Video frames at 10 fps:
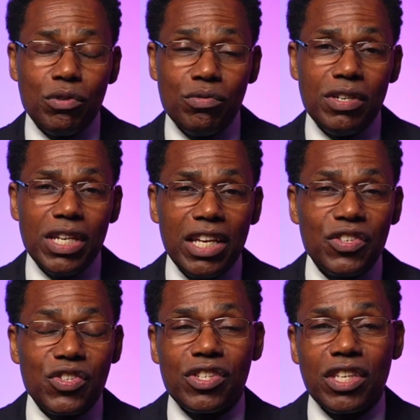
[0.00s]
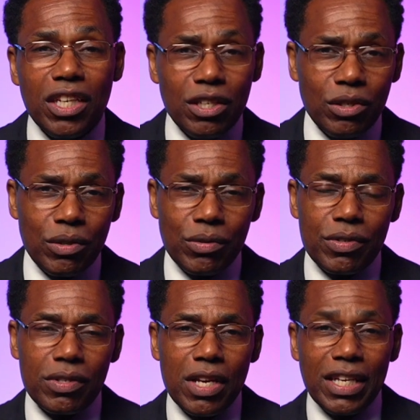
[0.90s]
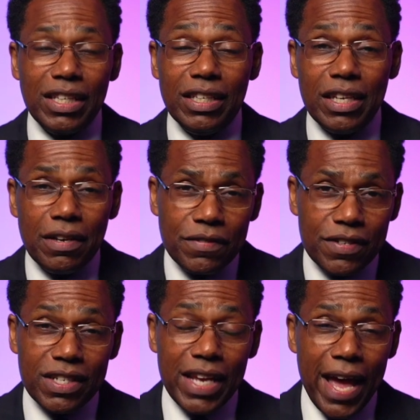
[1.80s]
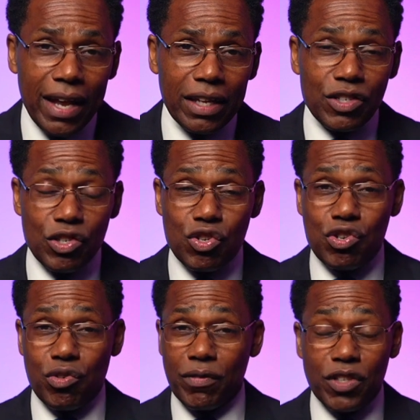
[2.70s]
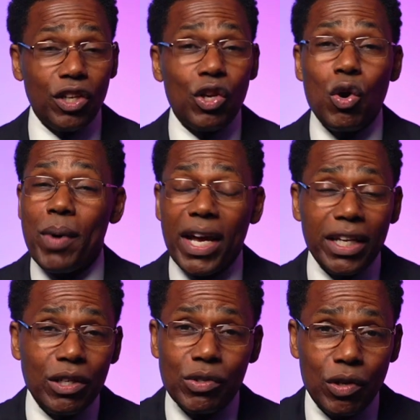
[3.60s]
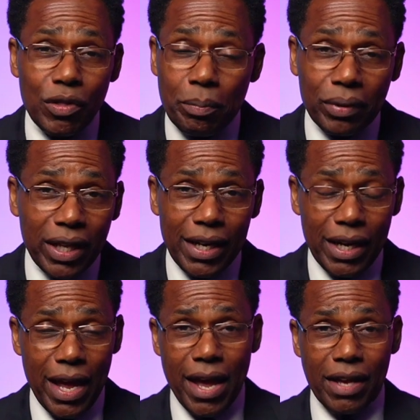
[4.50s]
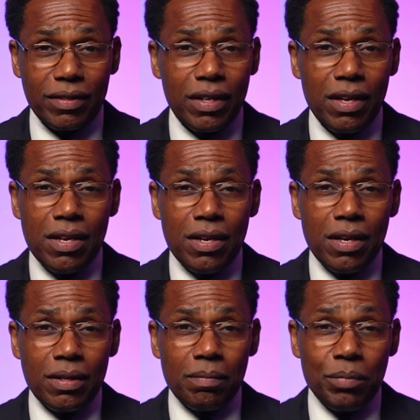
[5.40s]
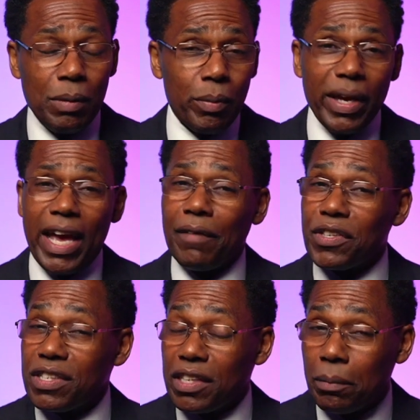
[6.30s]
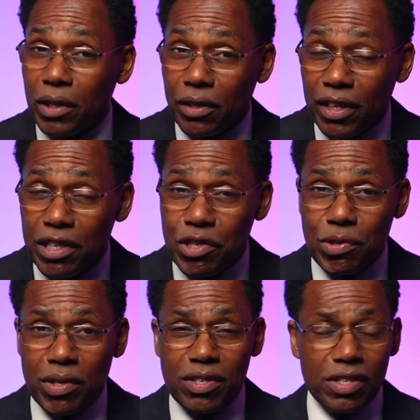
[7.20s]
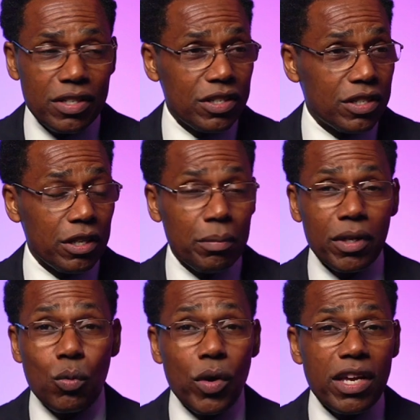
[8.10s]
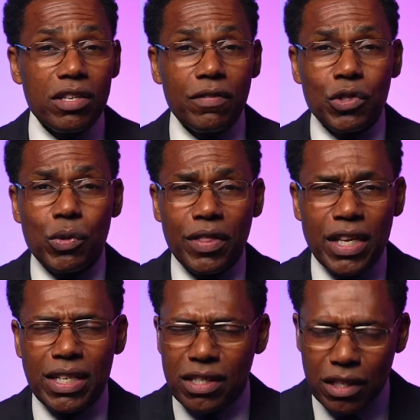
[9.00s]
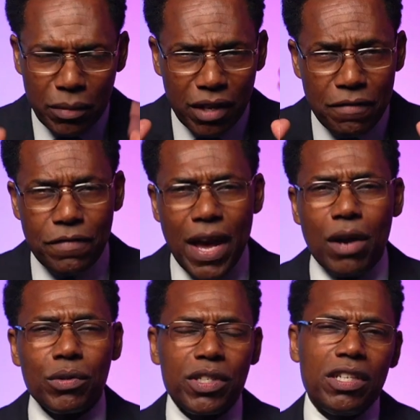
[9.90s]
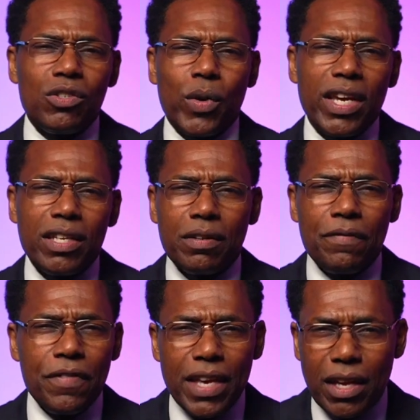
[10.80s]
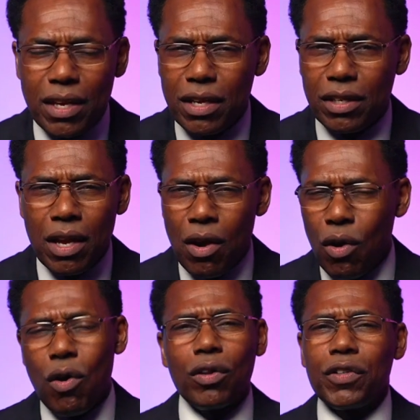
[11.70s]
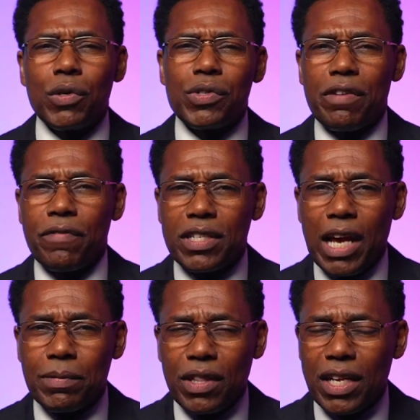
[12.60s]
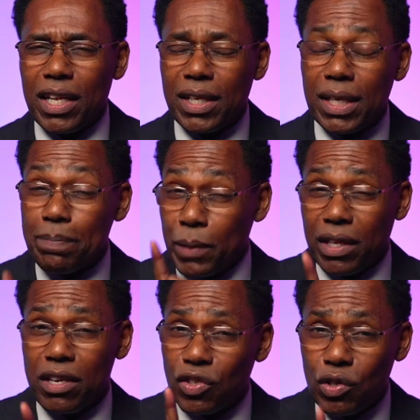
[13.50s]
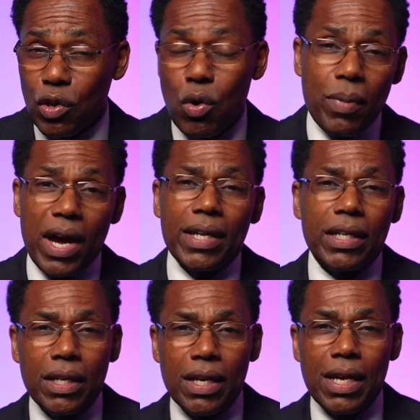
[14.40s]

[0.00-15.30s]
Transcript: unique skills, gifts, talents, and strengths that nobody else on the planet has. People may have similar interests, similar ways of doing things, similar faculties, ways of thinking, and all of those different types of things, but there's nobody